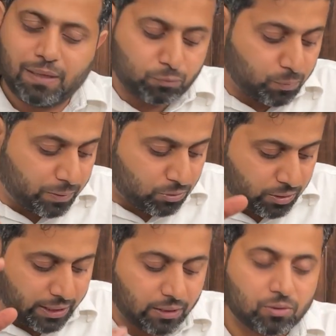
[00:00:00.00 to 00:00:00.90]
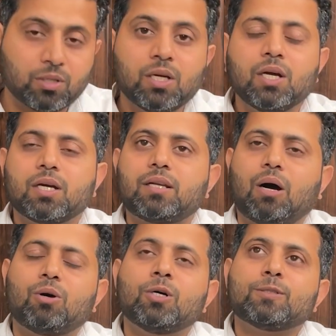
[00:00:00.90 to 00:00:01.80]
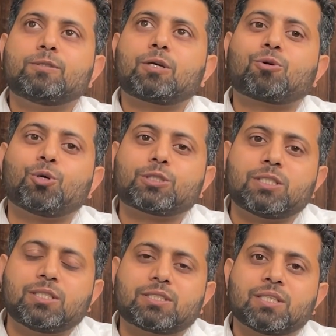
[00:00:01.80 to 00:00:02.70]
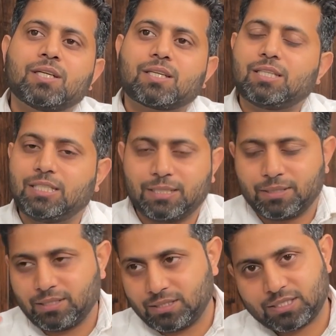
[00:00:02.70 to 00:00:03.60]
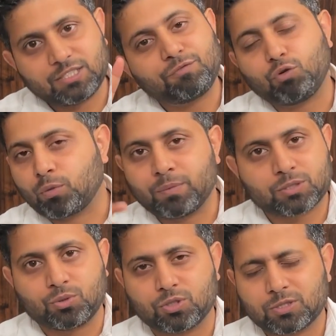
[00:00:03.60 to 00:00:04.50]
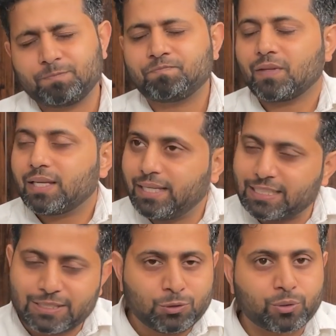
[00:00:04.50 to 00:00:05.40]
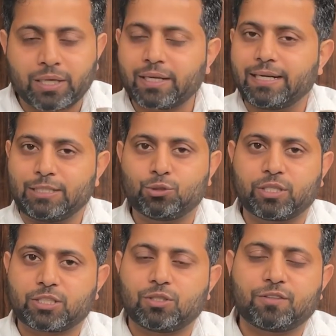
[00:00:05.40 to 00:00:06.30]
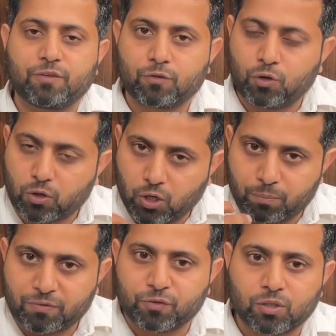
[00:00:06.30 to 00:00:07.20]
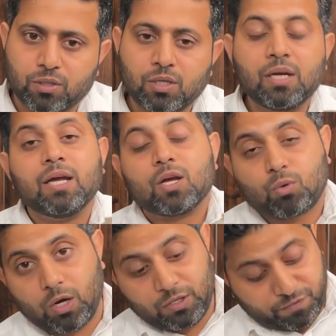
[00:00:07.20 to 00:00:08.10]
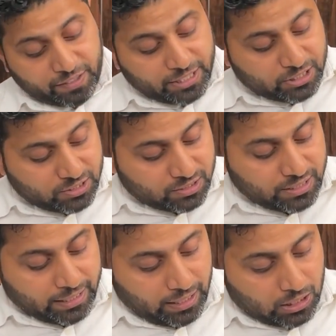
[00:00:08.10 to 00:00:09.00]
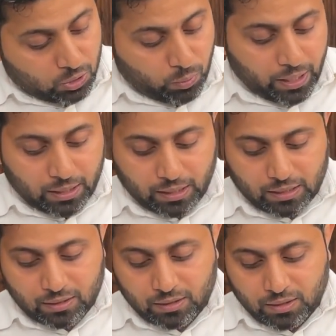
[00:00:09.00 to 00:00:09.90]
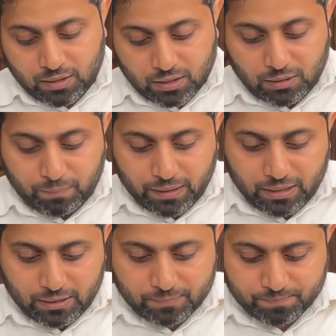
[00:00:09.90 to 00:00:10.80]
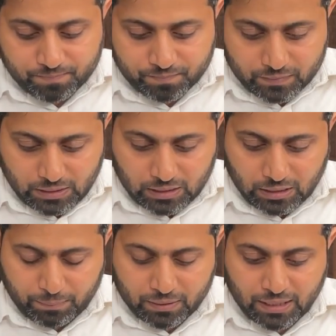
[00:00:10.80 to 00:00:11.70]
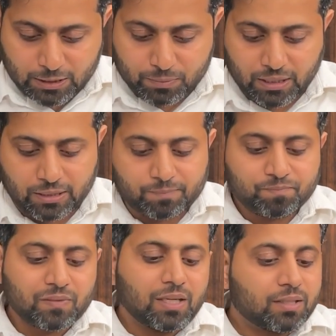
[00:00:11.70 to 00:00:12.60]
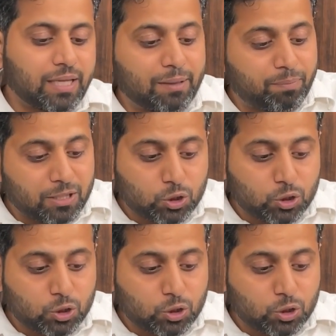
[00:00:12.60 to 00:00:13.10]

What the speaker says: main aapko bilkul keh raha hun. Now, the question is, ki yeh, this is a 4-month course. Yes, you can get education if you have not got before. Qualifications that are required are, ki bhai, agar bindas bataye, 10 plus